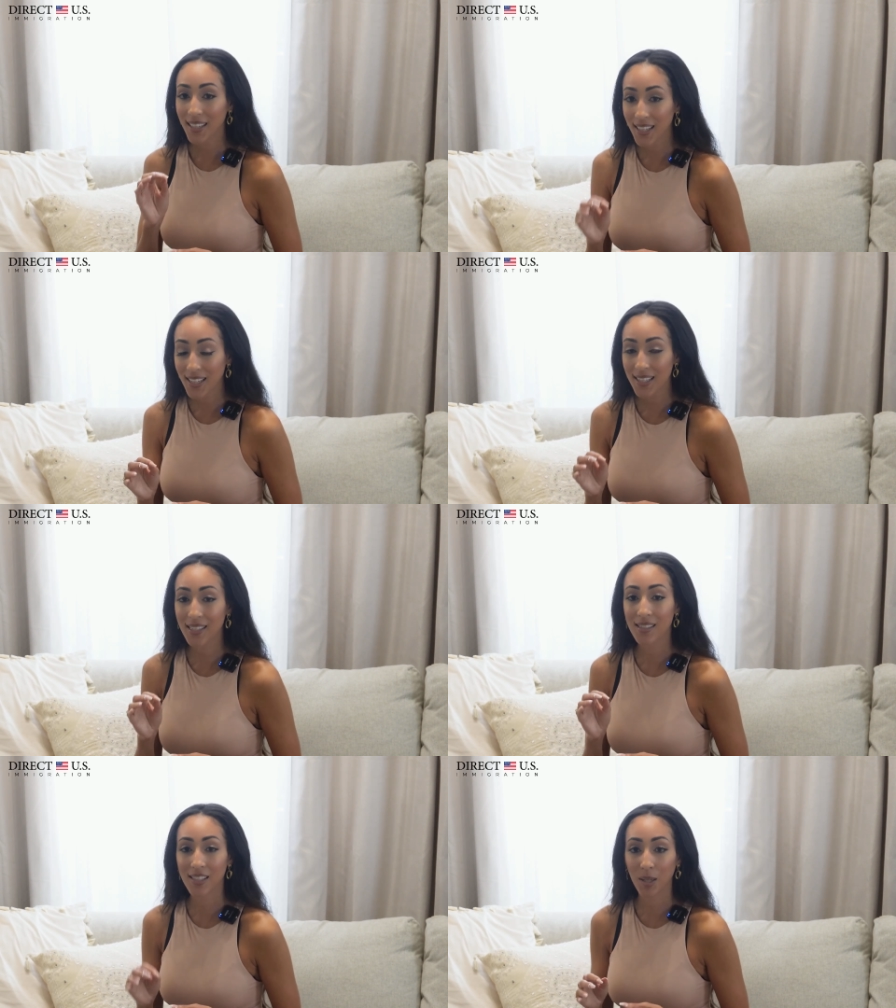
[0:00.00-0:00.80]
is
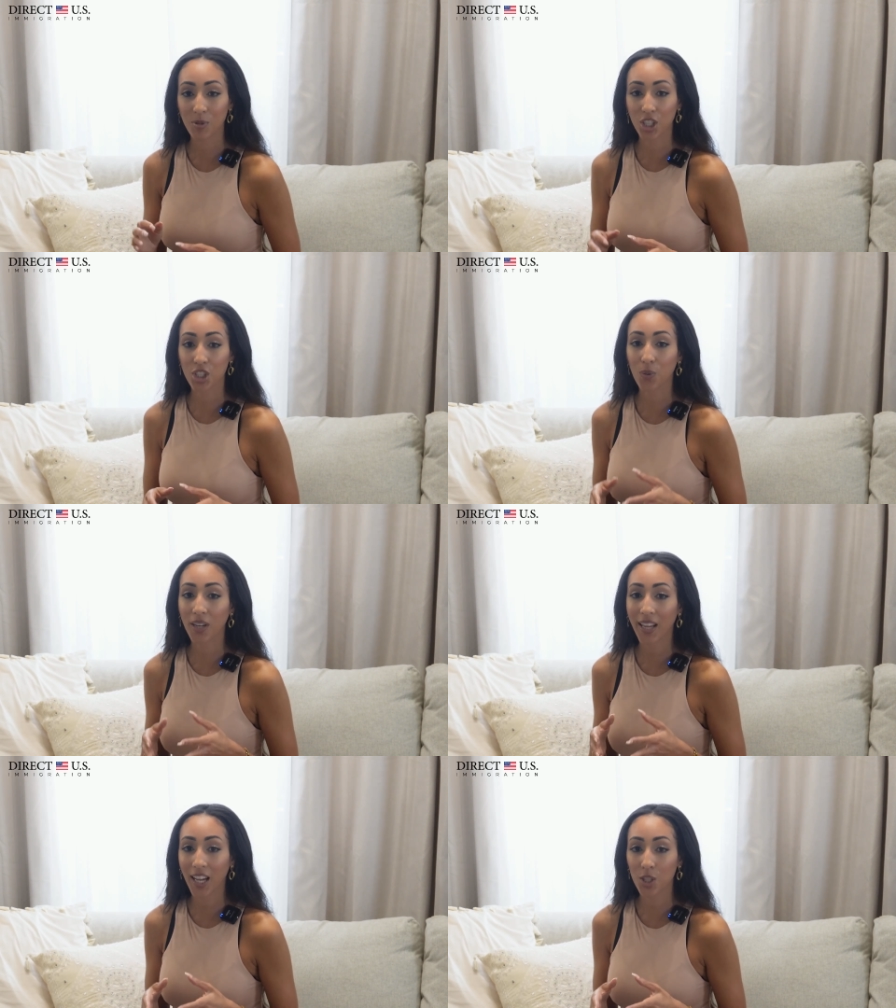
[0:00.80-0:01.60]
subject to an
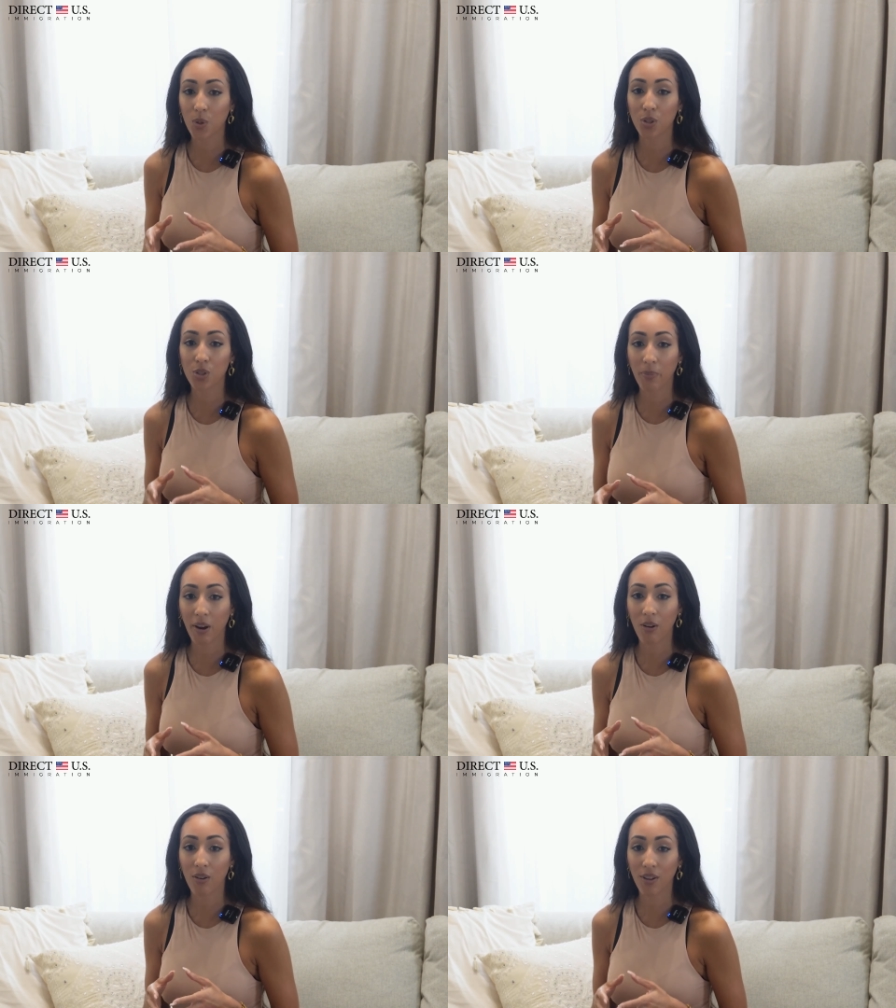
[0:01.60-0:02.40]
annual
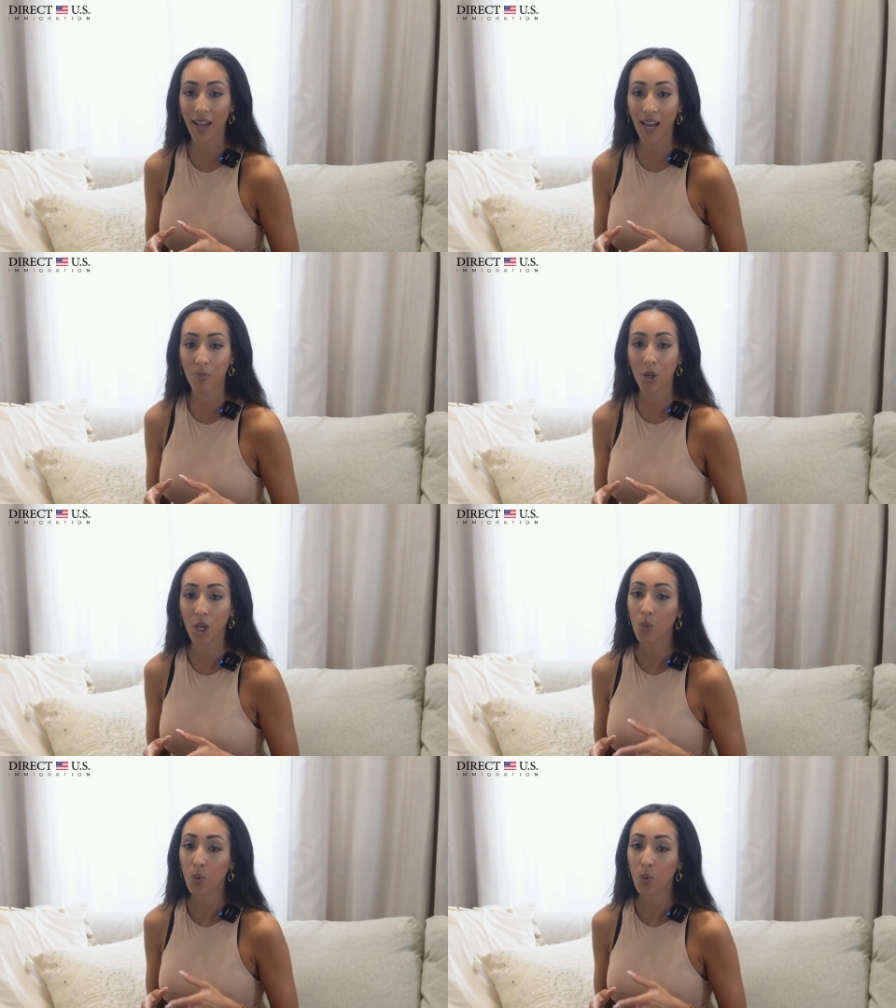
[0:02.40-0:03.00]
numerical cap,